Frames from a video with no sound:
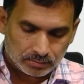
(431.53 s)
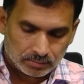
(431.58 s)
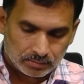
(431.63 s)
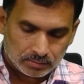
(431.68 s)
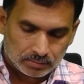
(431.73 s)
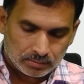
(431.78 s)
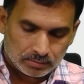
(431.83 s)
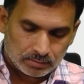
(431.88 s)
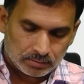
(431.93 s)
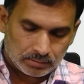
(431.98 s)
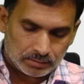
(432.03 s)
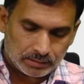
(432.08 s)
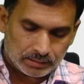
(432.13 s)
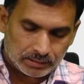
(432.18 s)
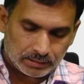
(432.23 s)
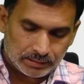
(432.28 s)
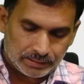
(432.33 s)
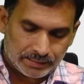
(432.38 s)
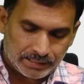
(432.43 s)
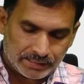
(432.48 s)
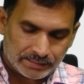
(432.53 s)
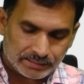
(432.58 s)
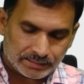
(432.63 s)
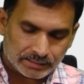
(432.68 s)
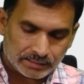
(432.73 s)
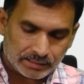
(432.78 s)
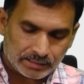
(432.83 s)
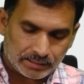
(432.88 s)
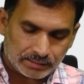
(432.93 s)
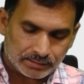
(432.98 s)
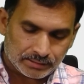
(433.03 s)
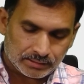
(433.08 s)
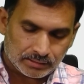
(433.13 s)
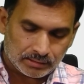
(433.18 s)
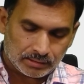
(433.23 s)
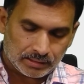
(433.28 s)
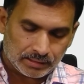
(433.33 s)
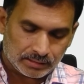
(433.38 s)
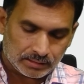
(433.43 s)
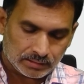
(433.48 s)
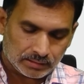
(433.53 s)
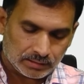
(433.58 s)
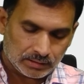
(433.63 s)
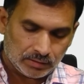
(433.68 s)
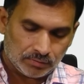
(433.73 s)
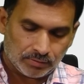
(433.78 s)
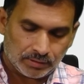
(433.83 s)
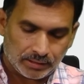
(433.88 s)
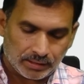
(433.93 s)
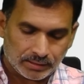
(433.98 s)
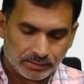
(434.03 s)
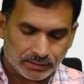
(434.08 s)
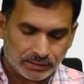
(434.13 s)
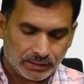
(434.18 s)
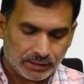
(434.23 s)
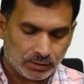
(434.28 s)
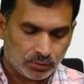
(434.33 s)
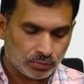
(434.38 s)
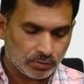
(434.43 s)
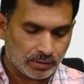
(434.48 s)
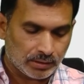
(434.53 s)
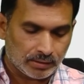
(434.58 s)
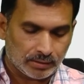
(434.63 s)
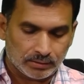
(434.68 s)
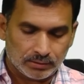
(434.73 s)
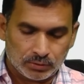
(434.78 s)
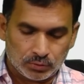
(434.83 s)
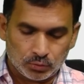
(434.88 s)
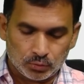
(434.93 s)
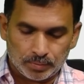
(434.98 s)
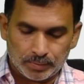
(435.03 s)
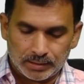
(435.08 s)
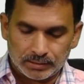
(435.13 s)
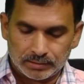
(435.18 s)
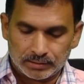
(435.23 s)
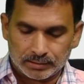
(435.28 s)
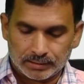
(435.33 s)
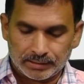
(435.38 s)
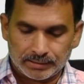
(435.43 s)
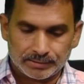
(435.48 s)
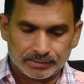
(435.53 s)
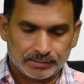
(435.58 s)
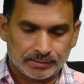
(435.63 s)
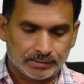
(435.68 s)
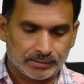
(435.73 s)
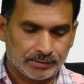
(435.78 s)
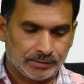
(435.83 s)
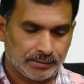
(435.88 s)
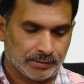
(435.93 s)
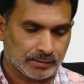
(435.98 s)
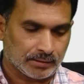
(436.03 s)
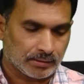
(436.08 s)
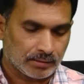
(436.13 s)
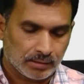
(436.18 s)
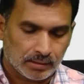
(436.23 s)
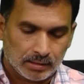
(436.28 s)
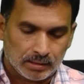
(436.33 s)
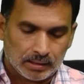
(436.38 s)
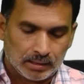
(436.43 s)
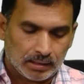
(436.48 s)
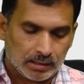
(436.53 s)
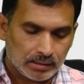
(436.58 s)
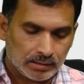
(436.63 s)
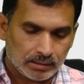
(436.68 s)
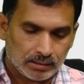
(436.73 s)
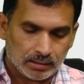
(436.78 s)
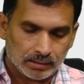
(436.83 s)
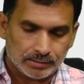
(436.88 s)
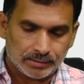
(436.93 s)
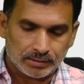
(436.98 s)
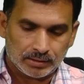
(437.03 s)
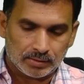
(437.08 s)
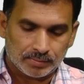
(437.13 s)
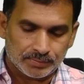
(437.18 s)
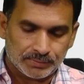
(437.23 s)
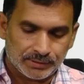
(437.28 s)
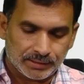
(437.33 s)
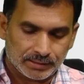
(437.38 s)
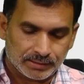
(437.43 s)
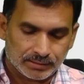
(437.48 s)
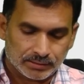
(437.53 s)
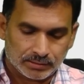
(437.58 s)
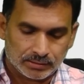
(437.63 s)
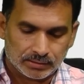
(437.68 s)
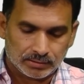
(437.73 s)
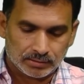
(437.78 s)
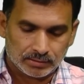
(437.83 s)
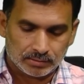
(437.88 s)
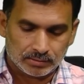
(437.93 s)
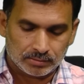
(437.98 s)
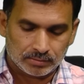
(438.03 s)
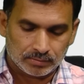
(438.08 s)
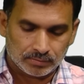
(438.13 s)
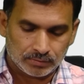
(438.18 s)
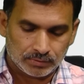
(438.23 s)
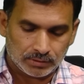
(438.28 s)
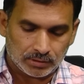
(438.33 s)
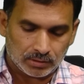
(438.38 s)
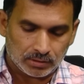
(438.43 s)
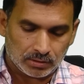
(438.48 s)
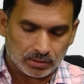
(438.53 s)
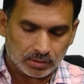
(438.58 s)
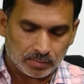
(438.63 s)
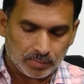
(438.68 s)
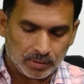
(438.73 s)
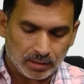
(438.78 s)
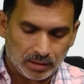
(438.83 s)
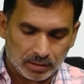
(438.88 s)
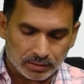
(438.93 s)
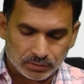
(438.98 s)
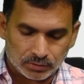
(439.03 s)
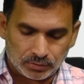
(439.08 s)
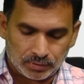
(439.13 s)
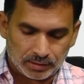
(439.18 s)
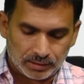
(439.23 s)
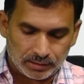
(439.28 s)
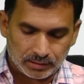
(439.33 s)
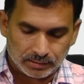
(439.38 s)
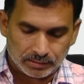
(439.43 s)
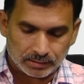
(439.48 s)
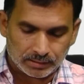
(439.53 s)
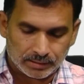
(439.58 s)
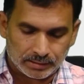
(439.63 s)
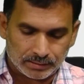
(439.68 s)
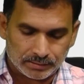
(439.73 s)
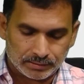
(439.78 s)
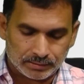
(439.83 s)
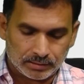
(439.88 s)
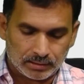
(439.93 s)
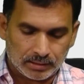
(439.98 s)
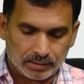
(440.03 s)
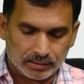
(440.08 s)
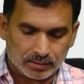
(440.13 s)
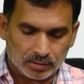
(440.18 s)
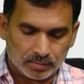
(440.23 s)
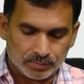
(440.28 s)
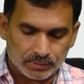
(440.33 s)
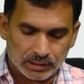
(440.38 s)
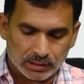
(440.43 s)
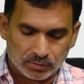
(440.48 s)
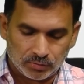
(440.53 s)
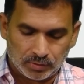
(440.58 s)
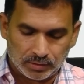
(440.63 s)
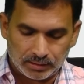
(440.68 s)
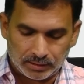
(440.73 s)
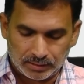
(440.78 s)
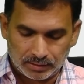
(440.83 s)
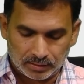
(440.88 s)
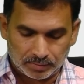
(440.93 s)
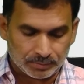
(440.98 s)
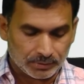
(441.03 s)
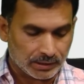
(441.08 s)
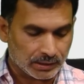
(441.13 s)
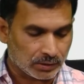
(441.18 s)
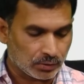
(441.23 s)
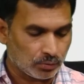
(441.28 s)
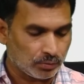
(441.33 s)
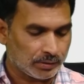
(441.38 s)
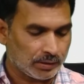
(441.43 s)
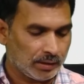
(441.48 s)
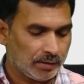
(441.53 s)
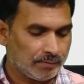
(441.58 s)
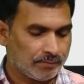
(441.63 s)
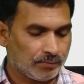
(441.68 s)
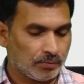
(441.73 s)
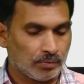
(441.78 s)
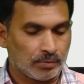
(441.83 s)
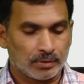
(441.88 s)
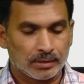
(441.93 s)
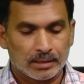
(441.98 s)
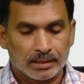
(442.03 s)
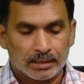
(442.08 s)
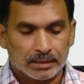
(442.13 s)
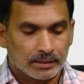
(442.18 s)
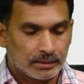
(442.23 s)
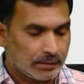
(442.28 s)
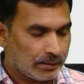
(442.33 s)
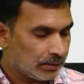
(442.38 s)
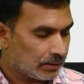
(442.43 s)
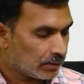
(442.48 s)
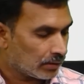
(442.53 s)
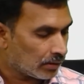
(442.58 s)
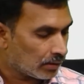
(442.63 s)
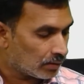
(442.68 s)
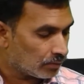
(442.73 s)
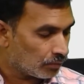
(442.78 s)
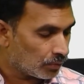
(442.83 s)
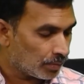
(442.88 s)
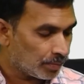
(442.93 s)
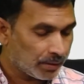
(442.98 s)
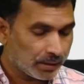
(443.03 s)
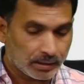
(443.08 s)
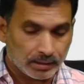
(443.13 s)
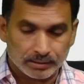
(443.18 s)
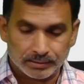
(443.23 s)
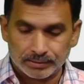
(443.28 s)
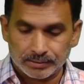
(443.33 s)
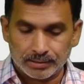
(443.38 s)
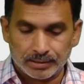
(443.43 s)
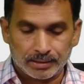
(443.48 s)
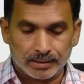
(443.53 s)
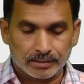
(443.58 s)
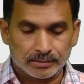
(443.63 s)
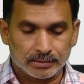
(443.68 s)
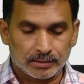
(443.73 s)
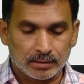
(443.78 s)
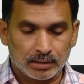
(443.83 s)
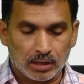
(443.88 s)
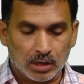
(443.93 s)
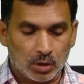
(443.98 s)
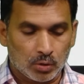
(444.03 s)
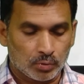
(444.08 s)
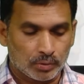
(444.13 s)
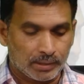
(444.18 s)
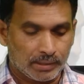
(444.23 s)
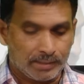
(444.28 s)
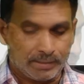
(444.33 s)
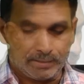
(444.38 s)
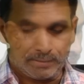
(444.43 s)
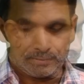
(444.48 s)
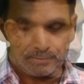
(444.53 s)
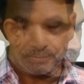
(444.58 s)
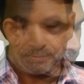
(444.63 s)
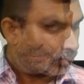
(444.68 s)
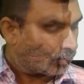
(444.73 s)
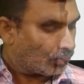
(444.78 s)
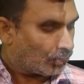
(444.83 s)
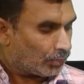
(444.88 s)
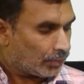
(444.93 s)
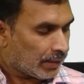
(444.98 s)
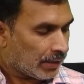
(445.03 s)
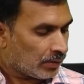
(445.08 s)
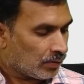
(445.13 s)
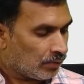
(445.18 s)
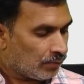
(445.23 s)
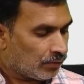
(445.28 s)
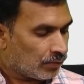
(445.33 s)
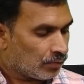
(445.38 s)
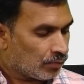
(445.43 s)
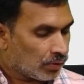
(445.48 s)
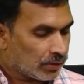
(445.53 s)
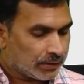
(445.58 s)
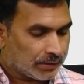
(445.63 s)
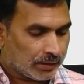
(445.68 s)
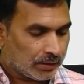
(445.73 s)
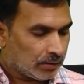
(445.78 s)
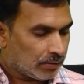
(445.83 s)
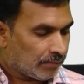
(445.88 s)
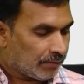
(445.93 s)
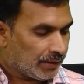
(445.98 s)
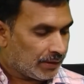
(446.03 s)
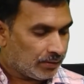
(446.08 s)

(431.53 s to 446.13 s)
the dense cluster, like the C1 and C2, there are the two major clusters here. And the other objects which are not belongs to any other cluster, like object 1 and object 2, 3, 4, these are all would be considered as outliers. So thank you for watching the video.